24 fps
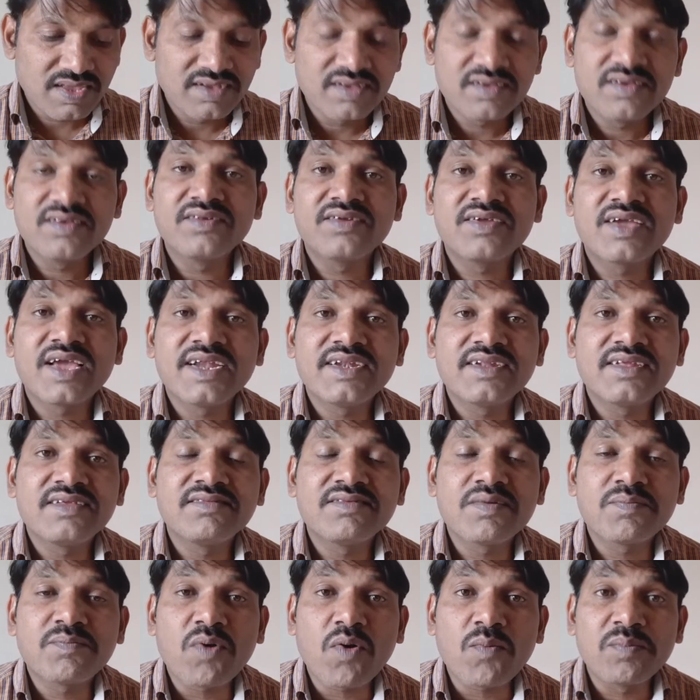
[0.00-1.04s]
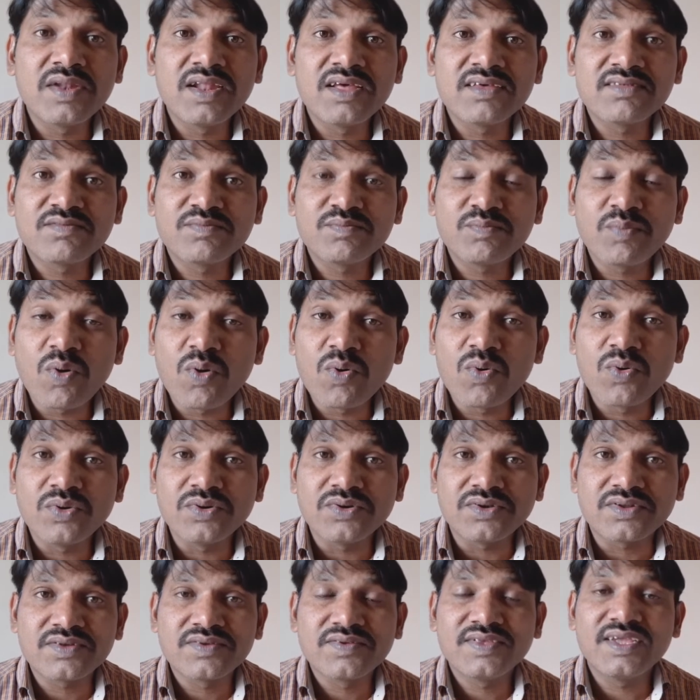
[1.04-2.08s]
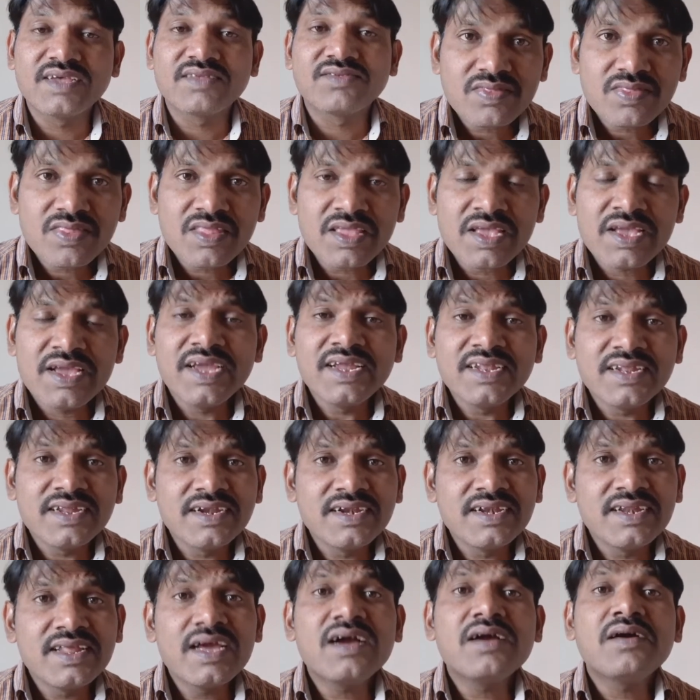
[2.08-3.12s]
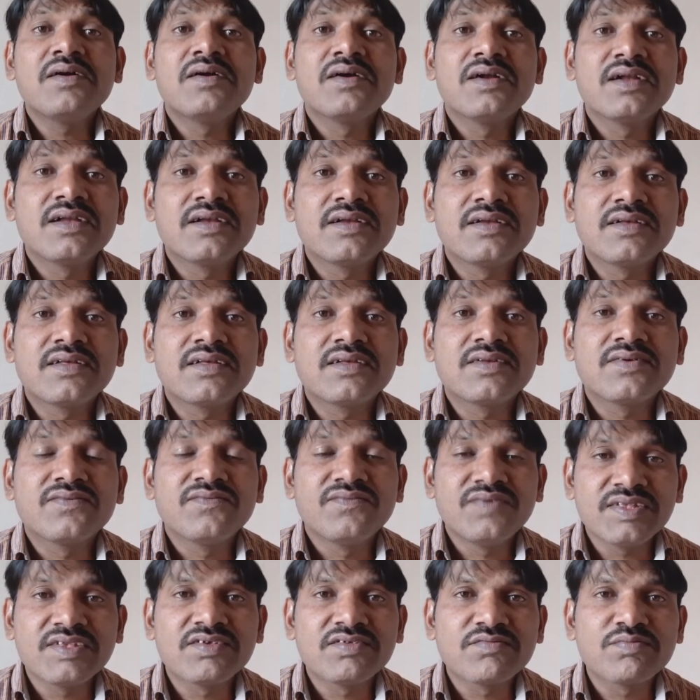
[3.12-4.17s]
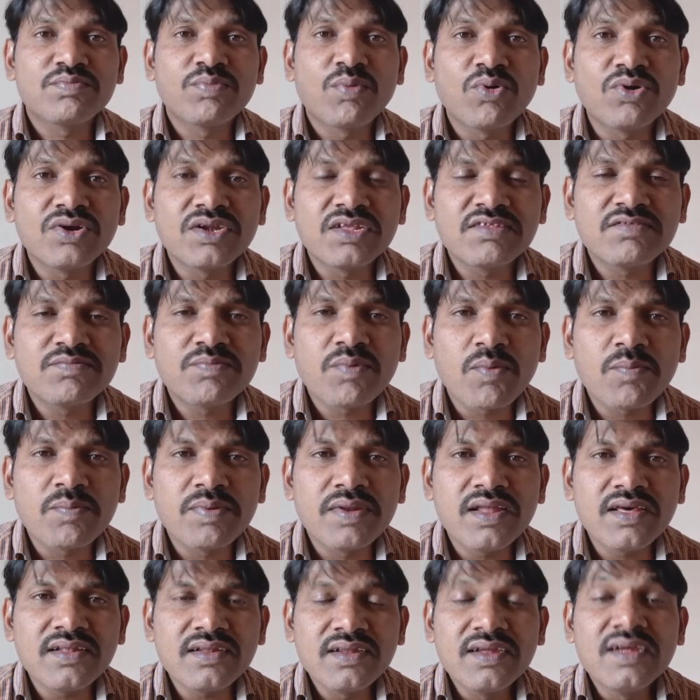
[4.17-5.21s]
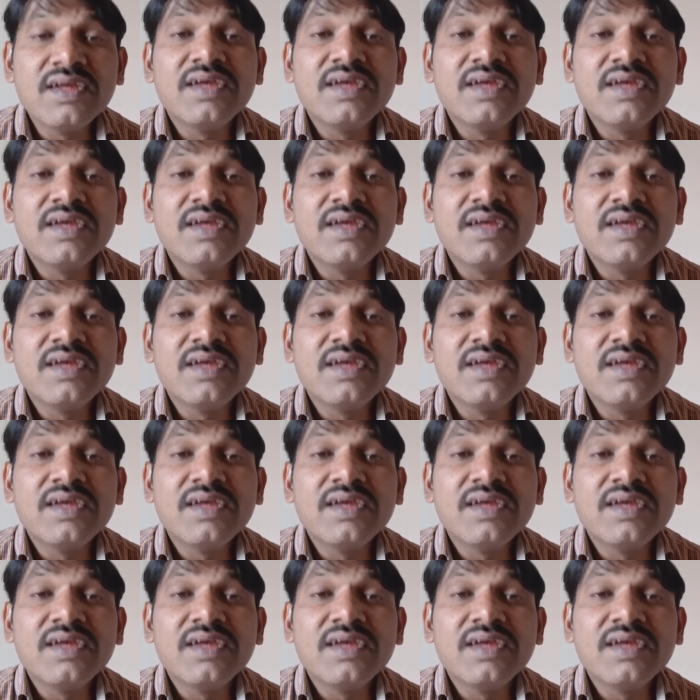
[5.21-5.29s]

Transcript: cricket is a popular sport. Yes, student. In India, which sport is popular?